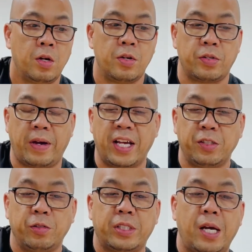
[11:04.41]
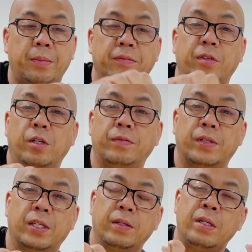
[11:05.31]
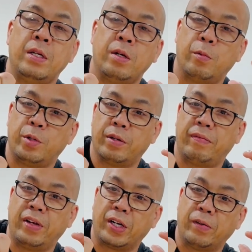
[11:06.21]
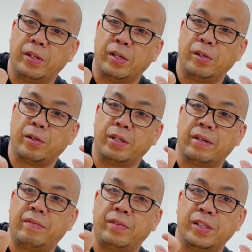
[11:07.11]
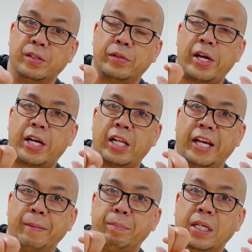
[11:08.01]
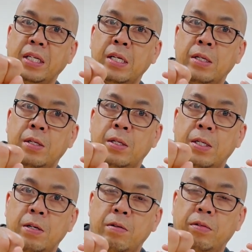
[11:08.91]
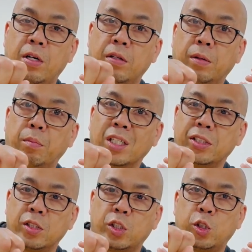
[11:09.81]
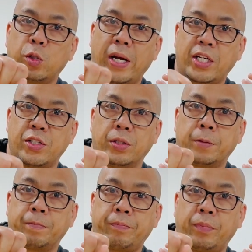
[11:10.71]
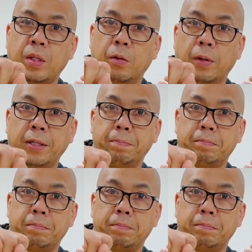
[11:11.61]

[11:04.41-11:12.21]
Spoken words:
So as you tap the vulva with your finger in there, you're gonna feel that clamping, the muscle contraction, right?